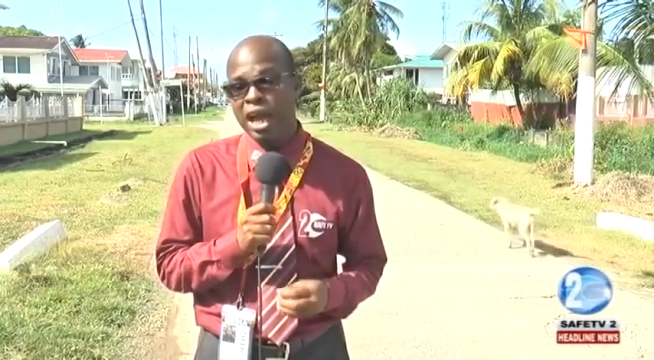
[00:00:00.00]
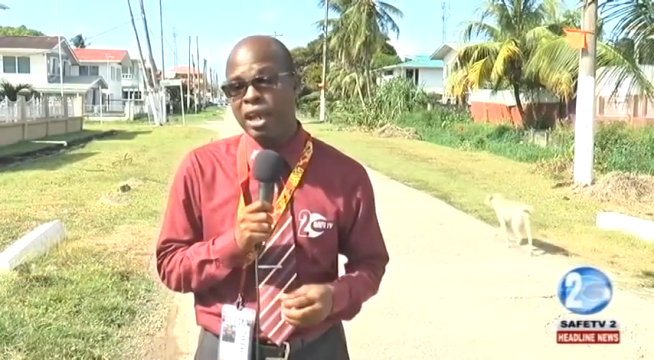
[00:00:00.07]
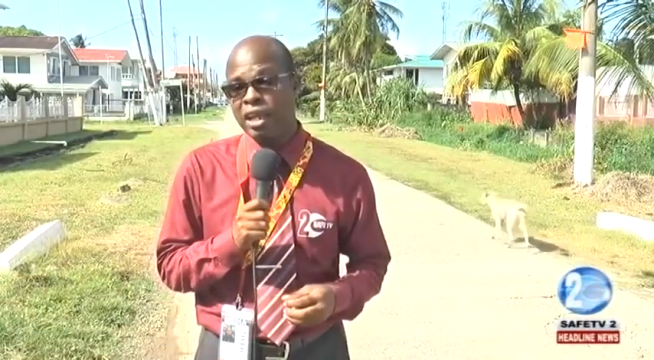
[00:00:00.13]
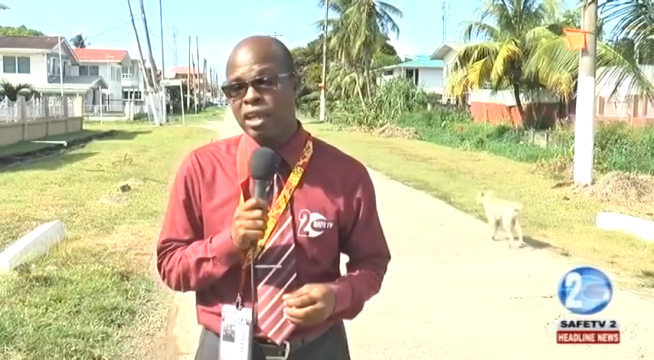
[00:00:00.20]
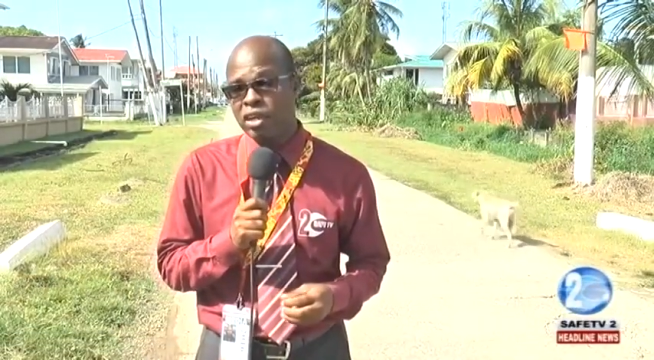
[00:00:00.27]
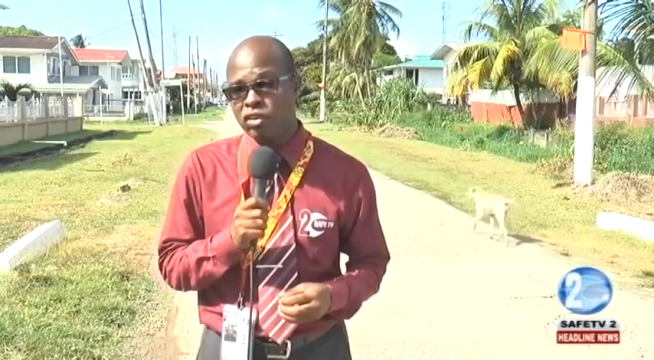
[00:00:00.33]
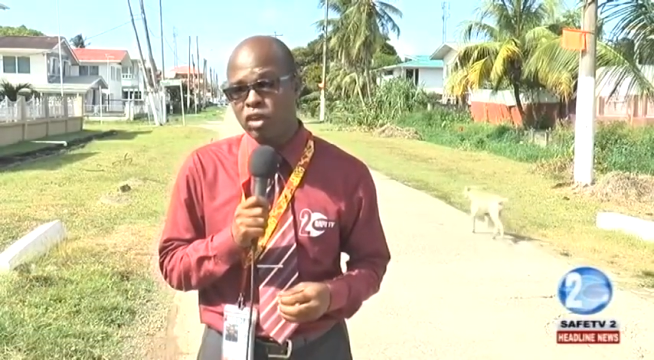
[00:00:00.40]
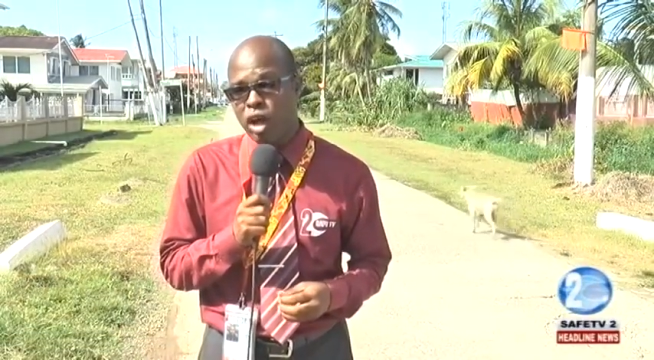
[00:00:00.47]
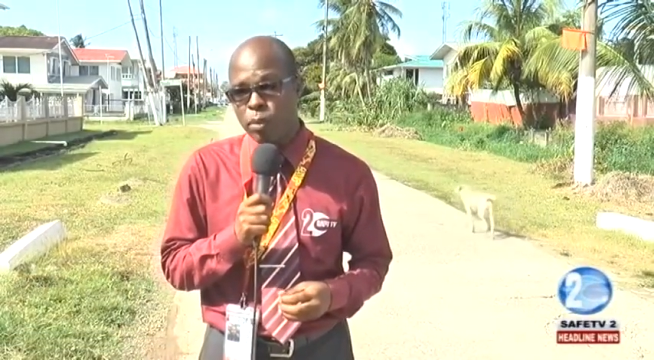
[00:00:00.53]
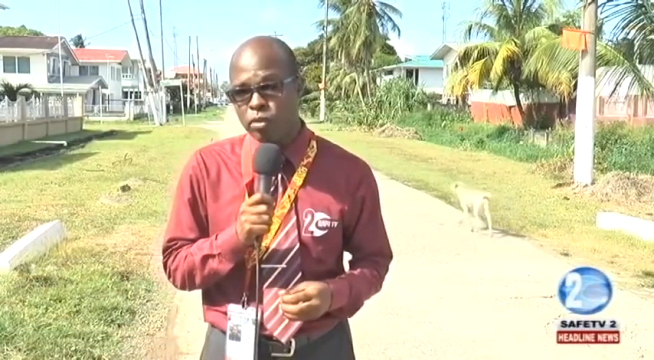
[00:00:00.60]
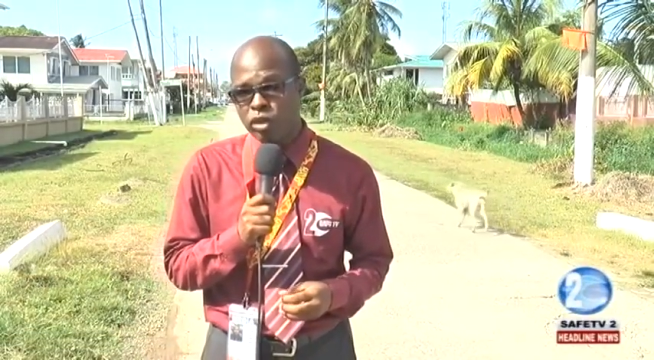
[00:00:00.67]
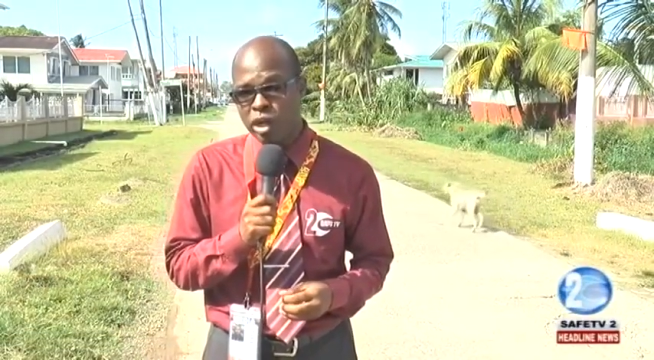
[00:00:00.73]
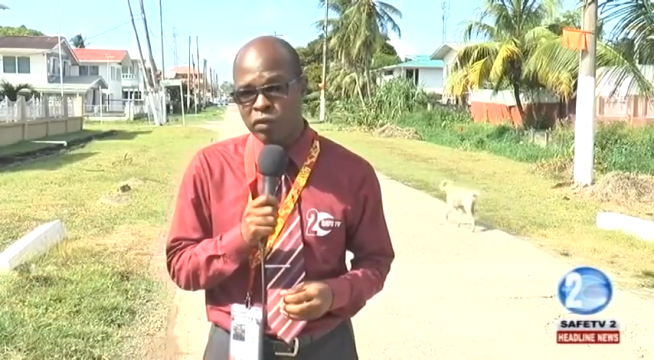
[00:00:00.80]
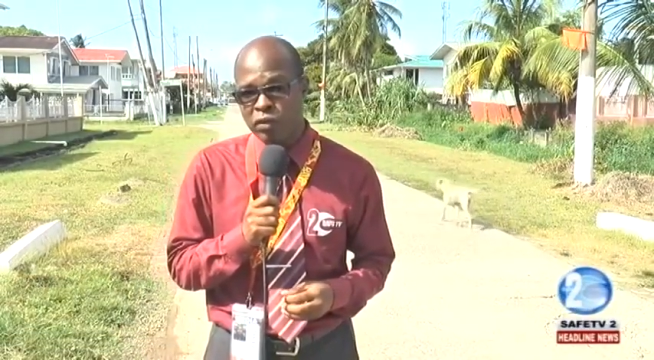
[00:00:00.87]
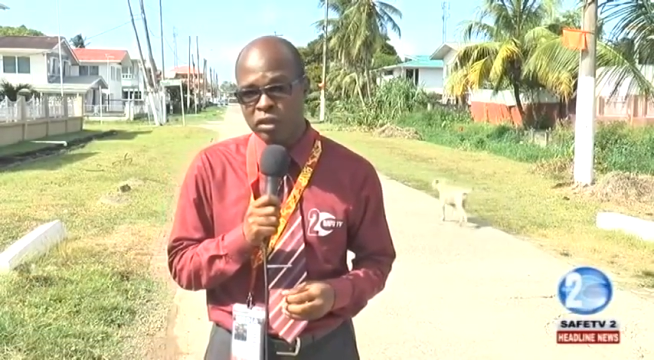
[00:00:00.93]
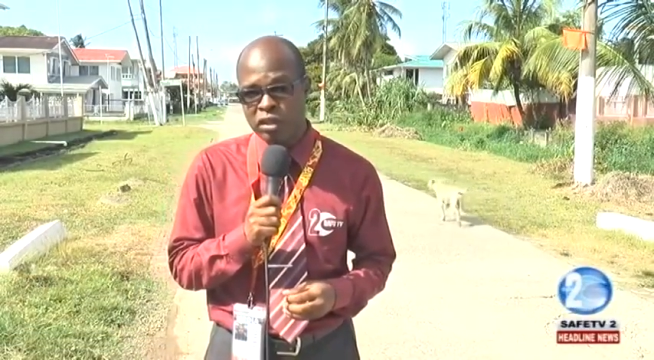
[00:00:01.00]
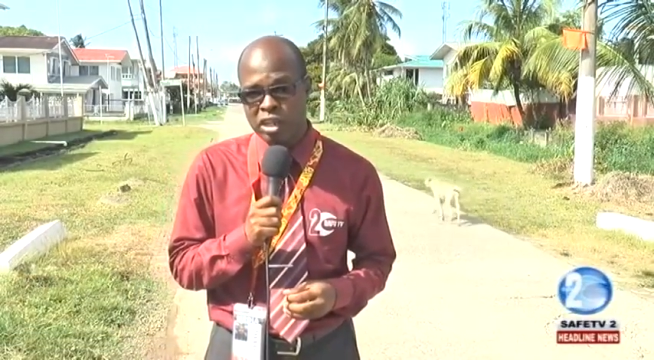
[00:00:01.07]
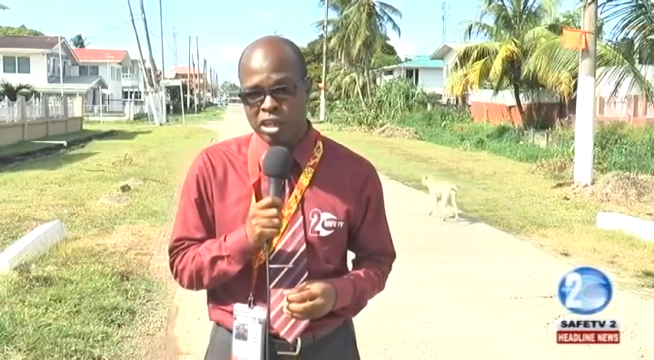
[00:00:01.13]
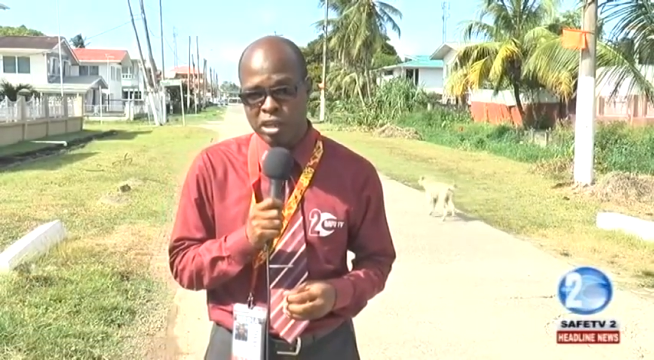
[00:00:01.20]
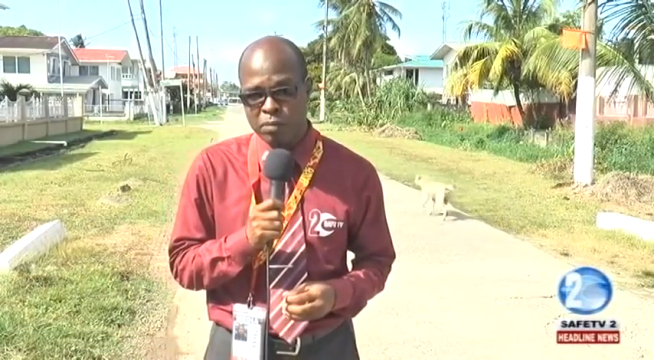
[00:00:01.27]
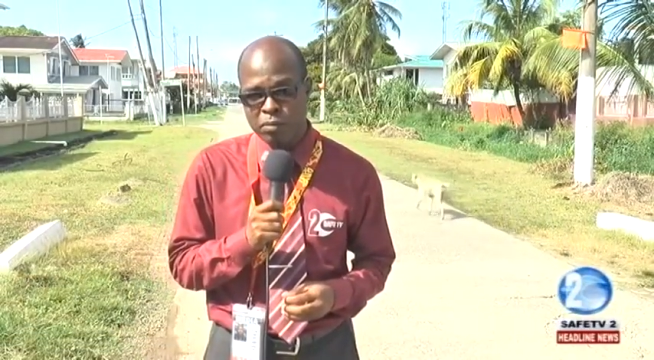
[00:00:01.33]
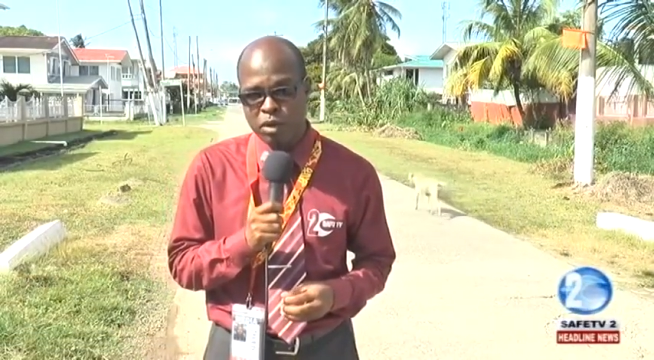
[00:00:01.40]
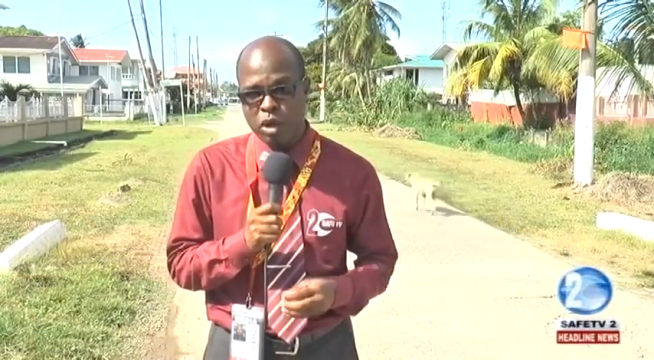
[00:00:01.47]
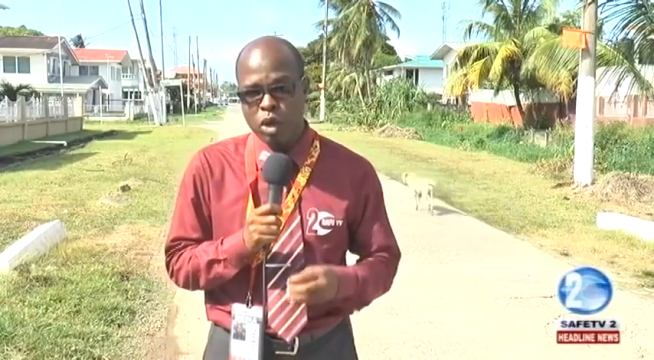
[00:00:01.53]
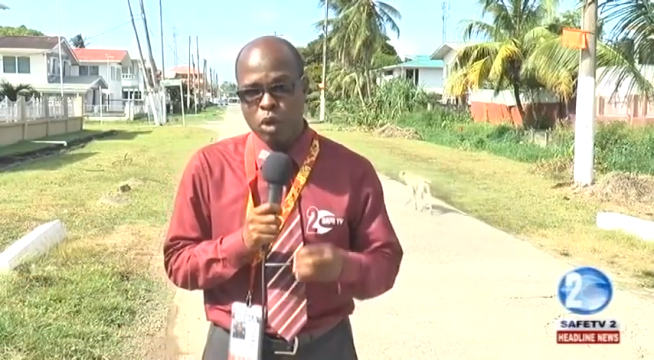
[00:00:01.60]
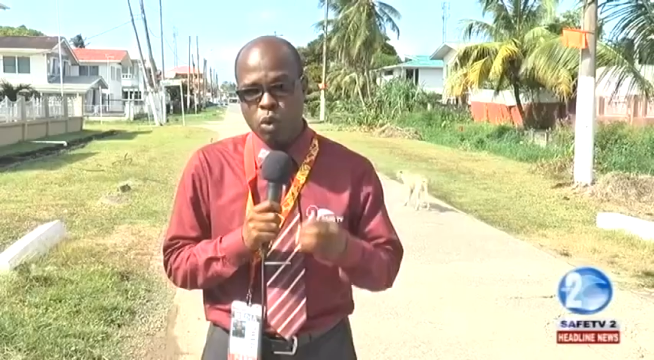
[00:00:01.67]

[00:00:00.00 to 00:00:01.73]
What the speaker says: and his observer team